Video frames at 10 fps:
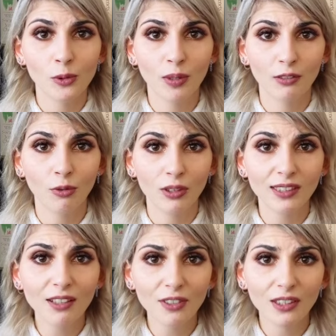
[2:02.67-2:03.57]

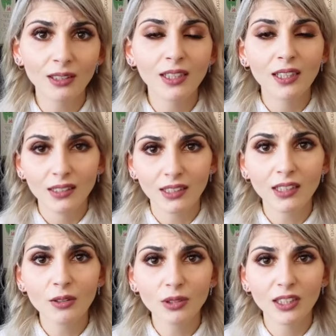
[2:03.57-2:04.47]
24/7, they're
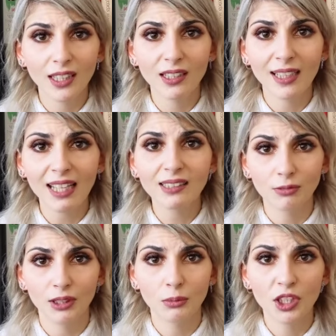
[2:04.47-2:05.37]
going to get an
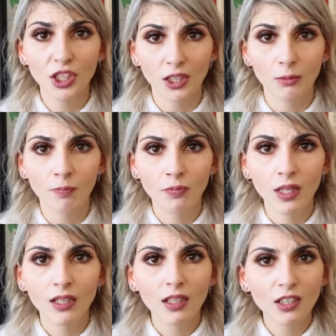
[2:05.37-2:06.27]
answering machine.
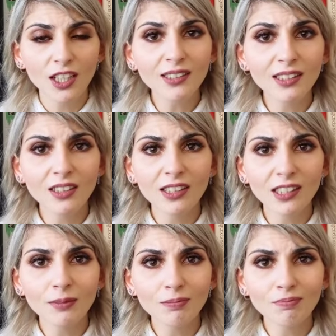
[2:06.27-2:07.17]
Chances
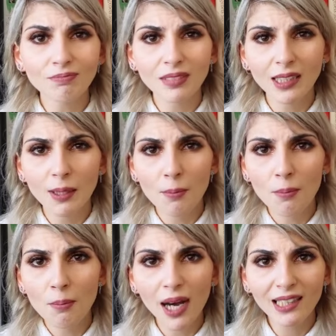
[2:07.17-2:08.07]
are they
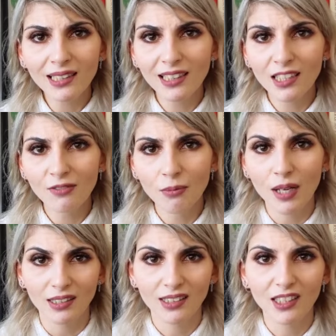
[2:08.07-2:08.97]
might leave a
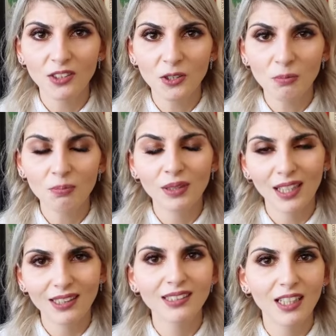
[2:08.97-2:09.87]
message, but
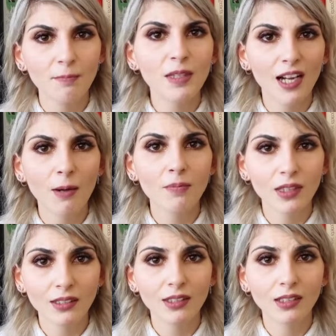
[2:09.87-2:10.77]
at the same time,
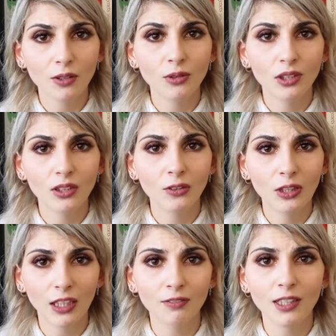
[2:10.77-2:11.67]
this is going to
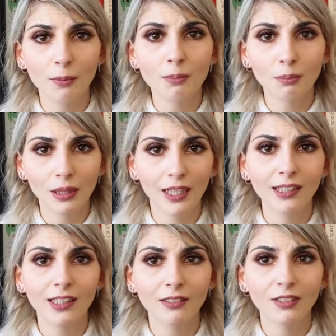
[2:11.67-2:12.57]
give them
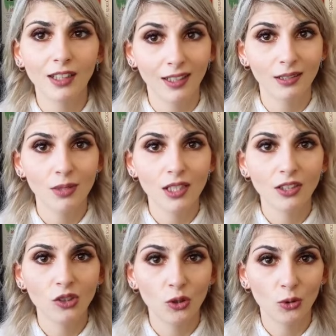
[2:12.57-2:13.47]
plenty of time
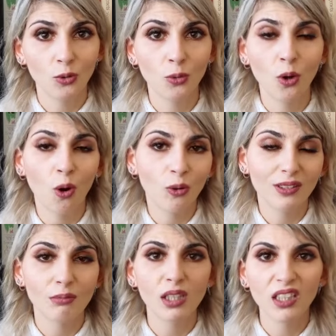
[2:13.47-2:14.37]
to call
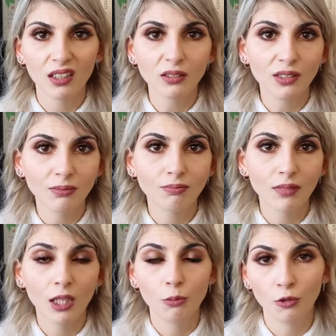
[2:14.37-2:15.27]
somebody else
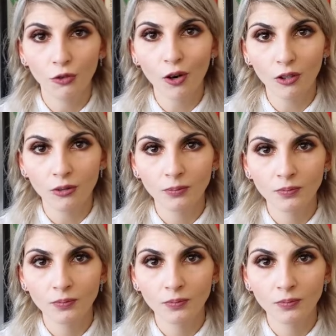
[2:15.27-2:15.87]
and move on.